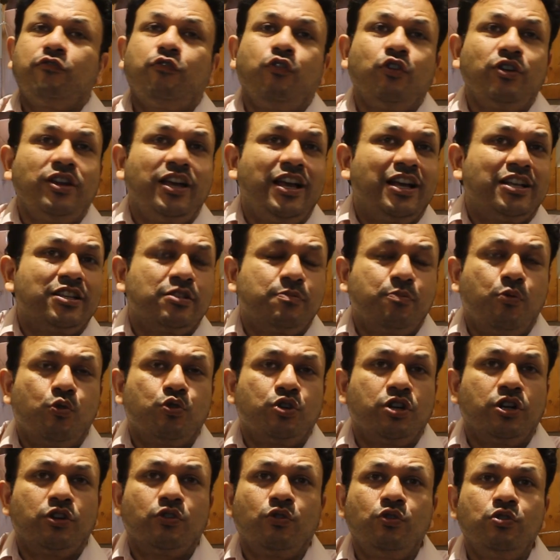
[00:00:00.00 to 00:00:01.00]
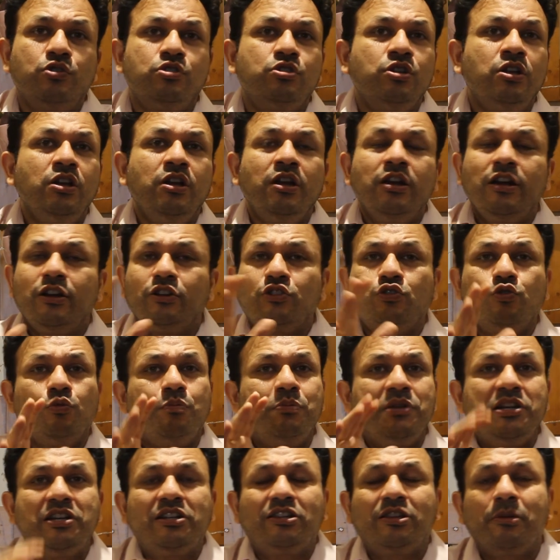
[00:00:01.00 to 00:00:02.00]
for exported goods to
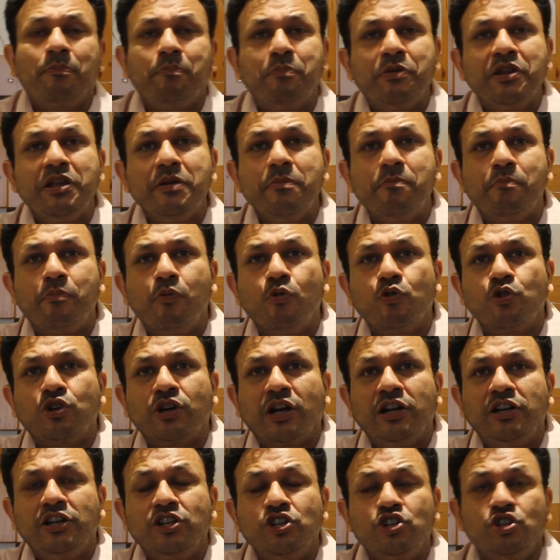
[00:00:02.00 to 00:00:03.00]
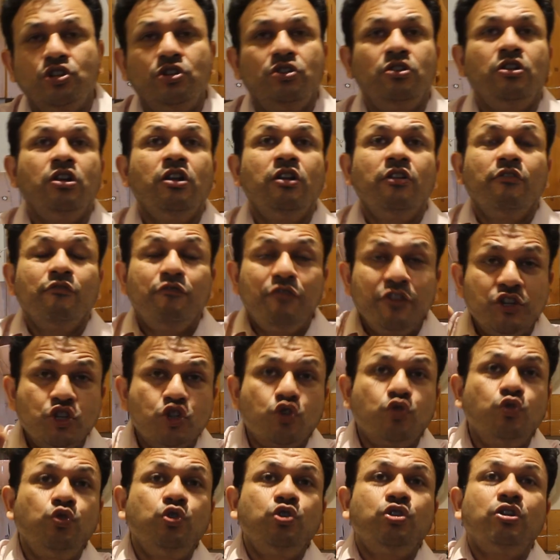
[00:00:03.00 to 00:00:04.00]
meet the pre-import condition,
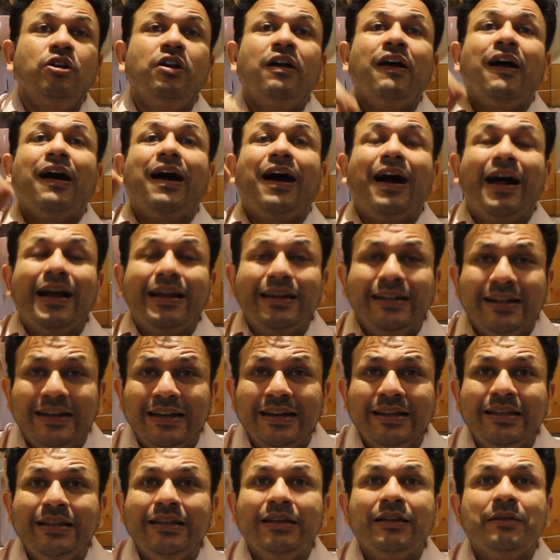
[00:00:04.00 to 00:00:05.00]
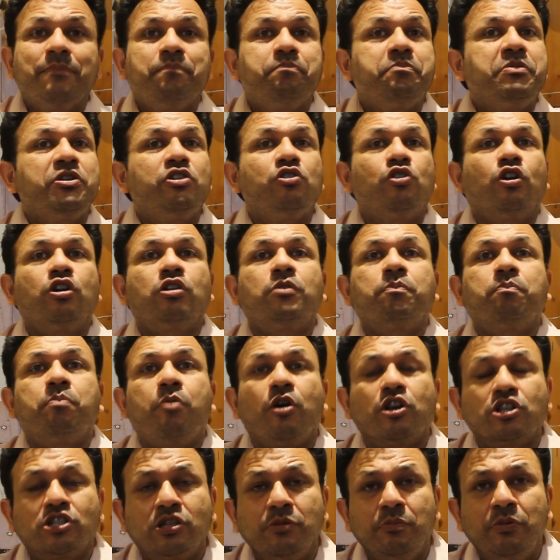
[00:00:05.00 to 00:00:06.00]
which could ideally be not
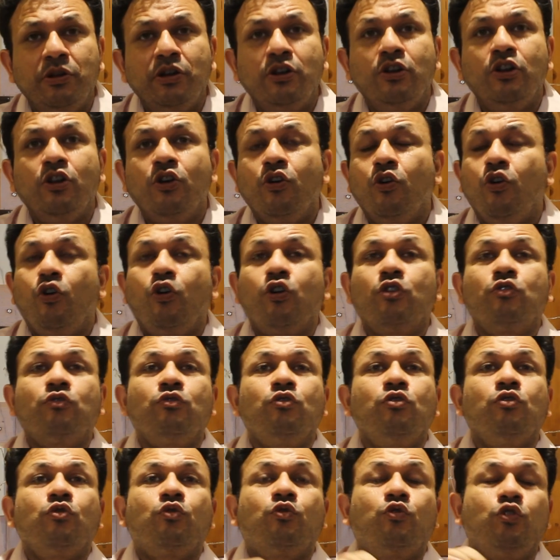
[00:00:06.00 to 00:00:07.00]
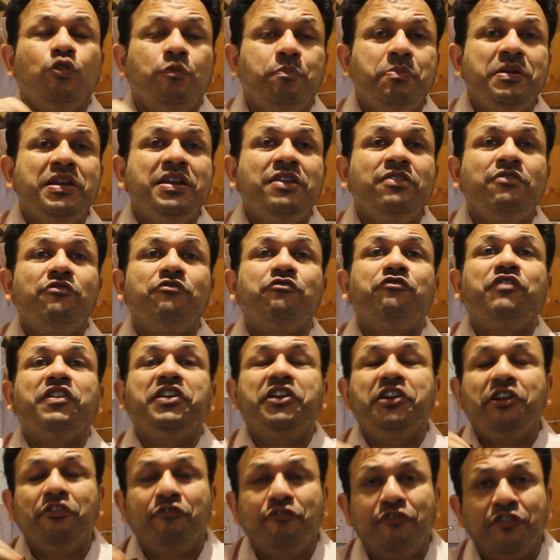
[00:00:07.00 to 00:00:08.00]
possible or could be
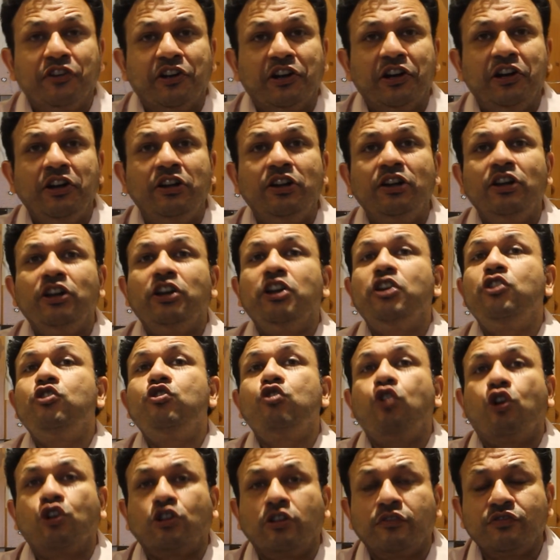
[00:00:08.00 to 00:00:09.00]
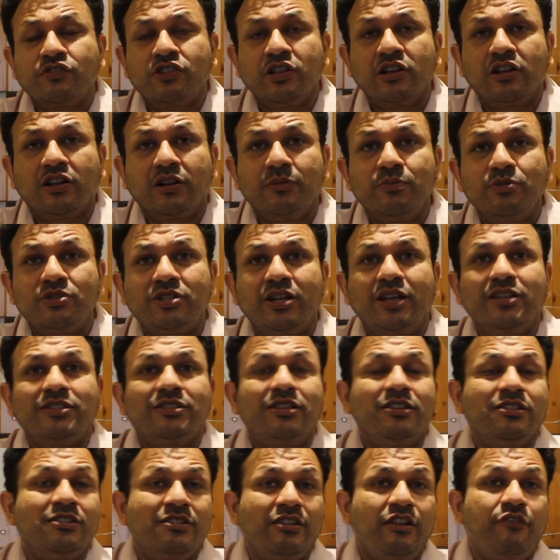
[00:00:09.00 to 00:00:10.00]
very difficult in lot of
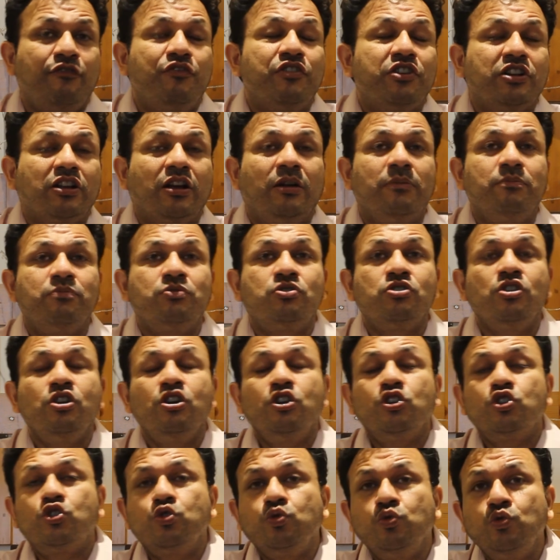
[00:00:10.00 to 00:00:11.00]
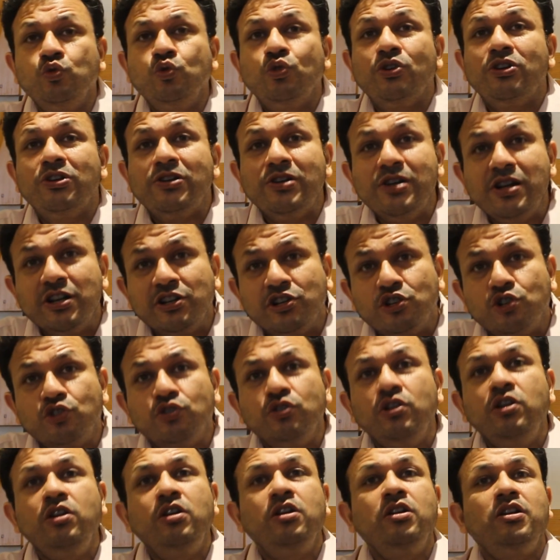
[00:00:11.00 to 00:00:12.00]
circumstances if it comes to
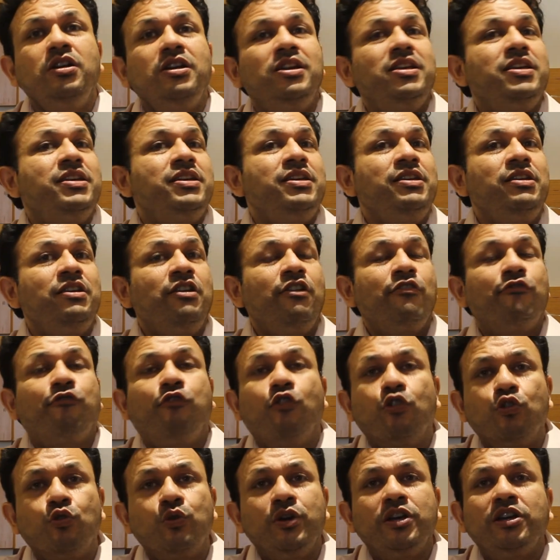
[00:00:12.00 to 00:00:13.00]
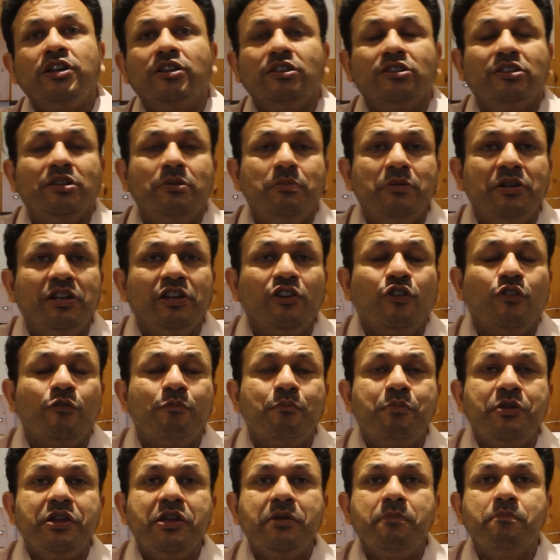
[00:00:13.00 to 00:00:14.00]
literally following the meaning
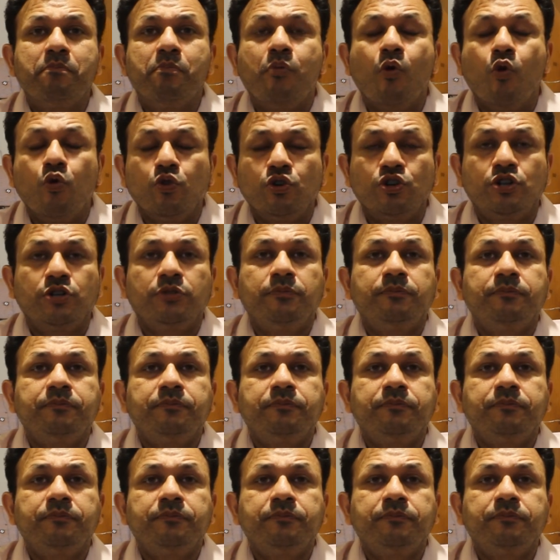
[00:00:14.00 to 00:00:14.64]
of pre-import.